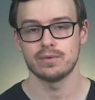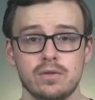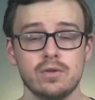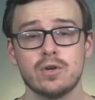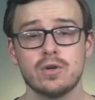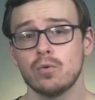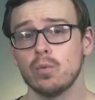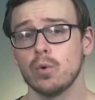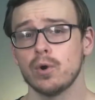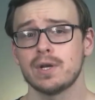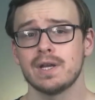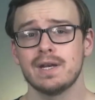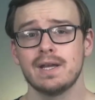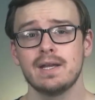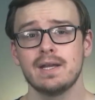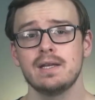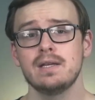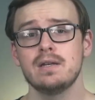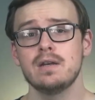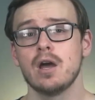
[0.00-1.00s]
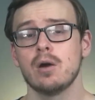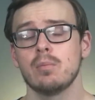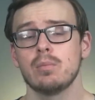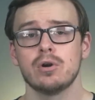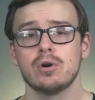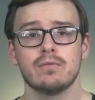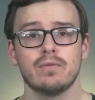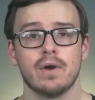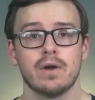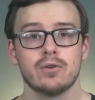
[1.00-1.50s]
You can work in any number
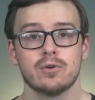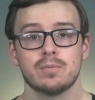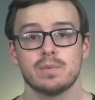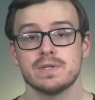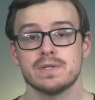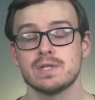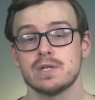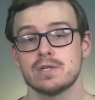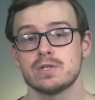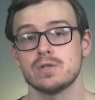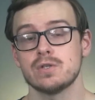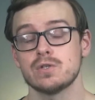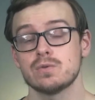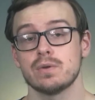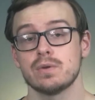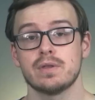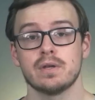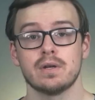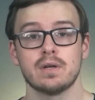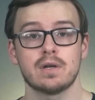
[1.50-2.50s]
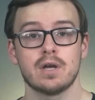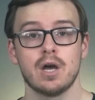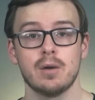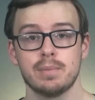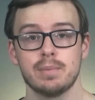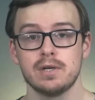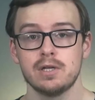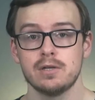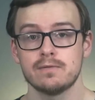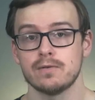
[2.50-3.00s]
of other positions within a
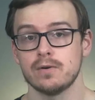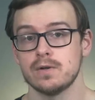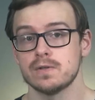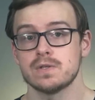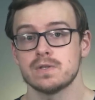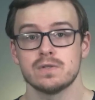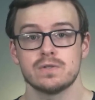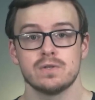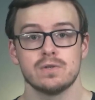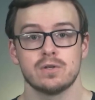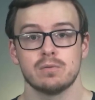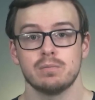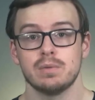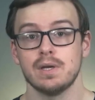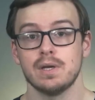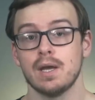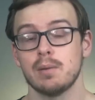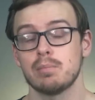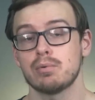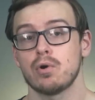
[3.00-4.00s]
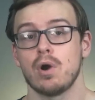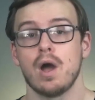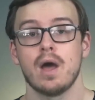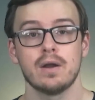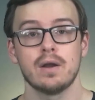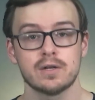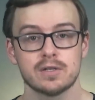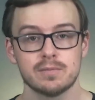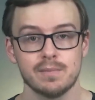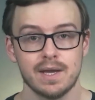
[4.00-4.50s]
company. For instance, you could be a
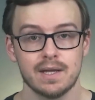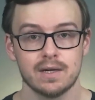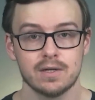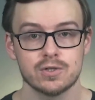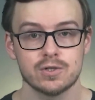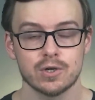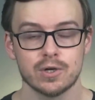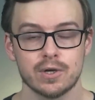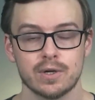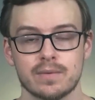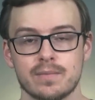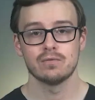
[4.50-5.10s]
product manager.